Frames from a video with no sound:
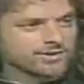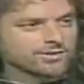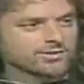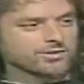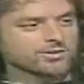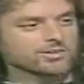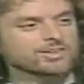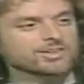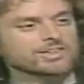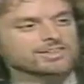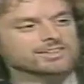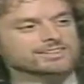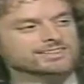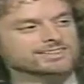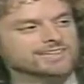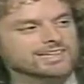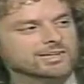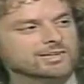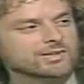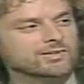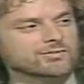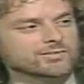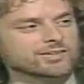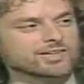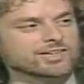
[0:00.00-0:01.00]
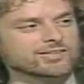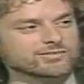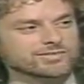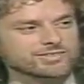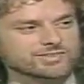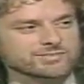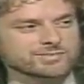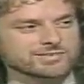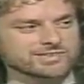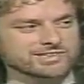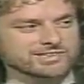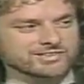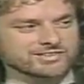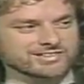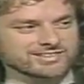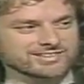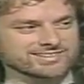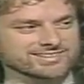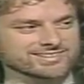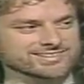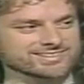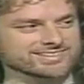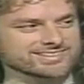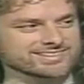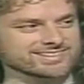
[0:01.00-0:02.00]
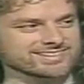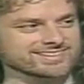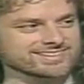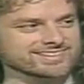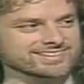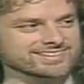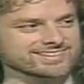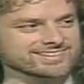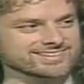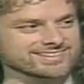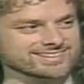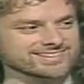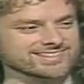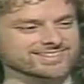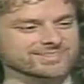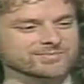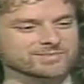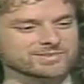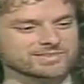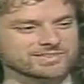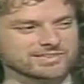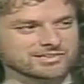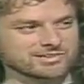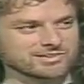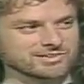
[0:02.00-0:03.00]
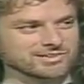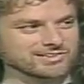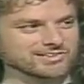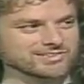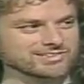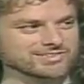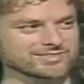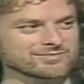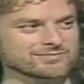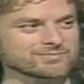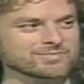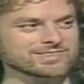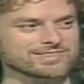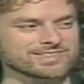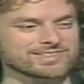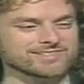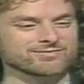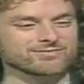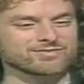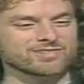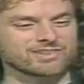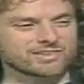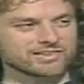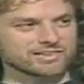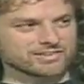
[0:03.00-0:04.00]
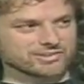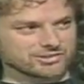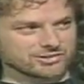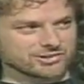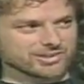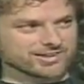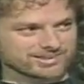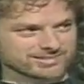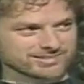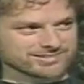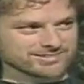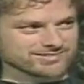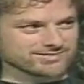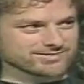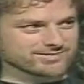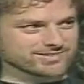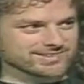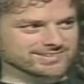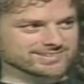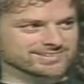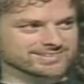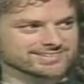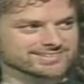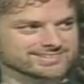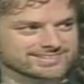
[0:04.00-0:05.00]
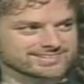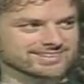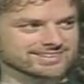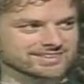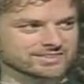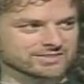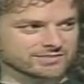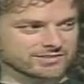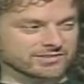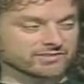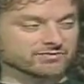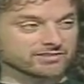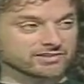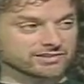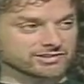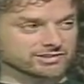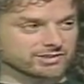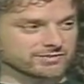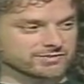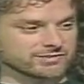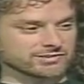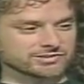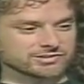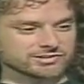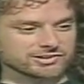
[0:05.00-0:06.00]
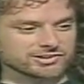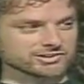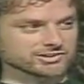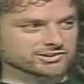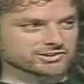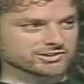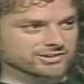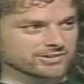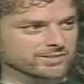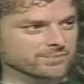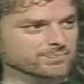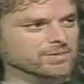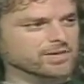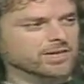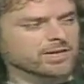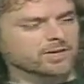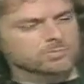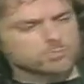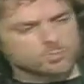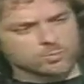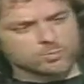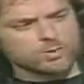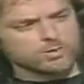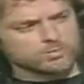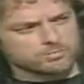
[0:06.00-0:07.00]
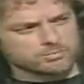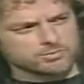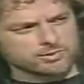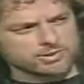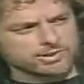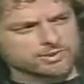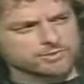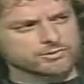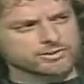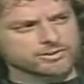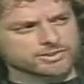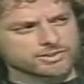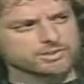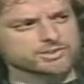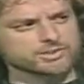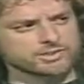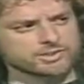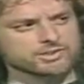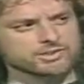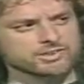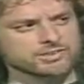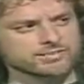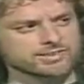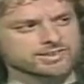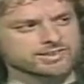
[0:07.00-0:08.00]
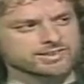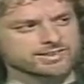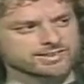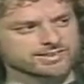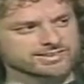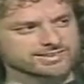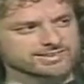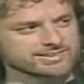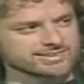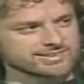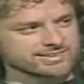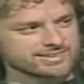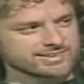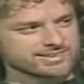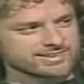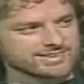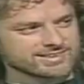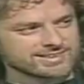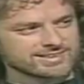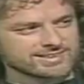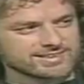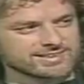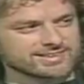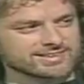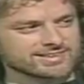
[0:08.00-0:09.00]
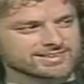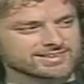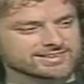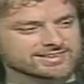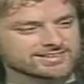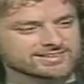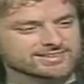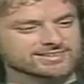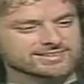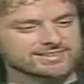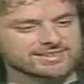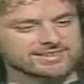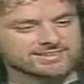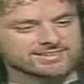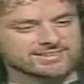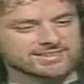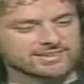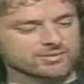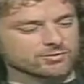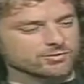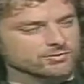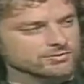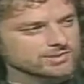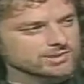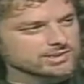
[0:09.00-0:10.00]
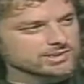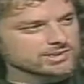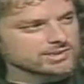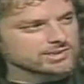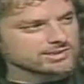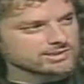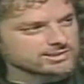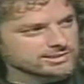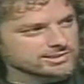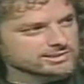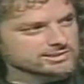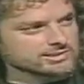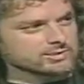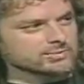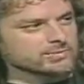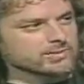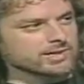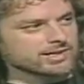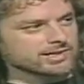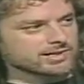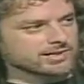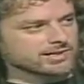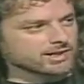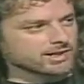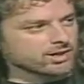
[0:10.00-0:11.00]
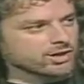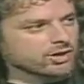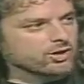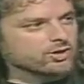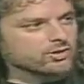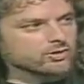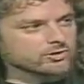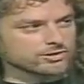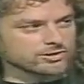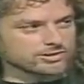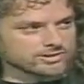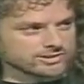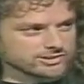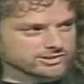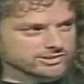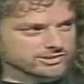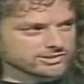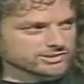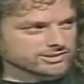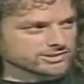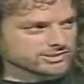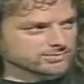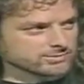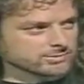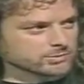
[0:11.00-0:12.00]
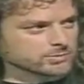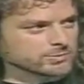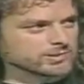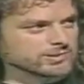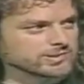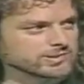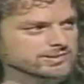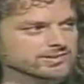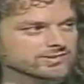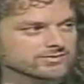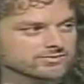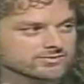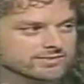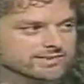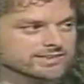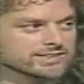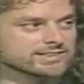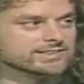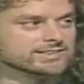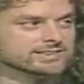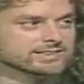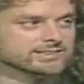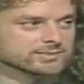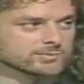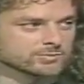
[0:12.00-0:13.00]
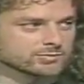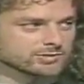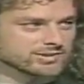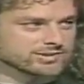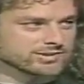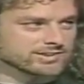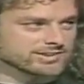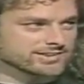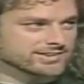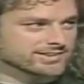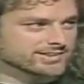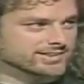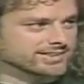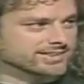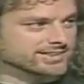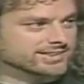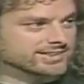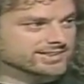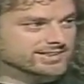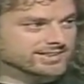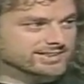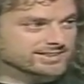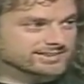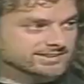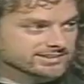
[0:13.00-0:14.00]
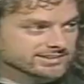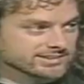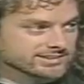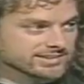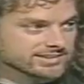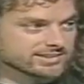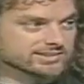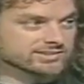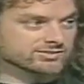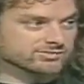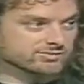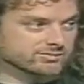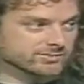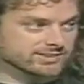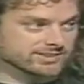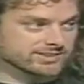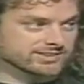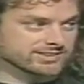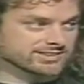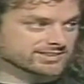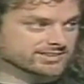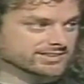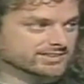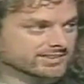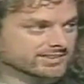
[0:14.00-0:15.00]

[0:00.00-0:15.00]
Well, I started off life as a materialist, and materialism is a very attractive scientific and philosophical doctrine. But what brain research is giving us is a set of really systematic correlations between events in the brain and states of mind.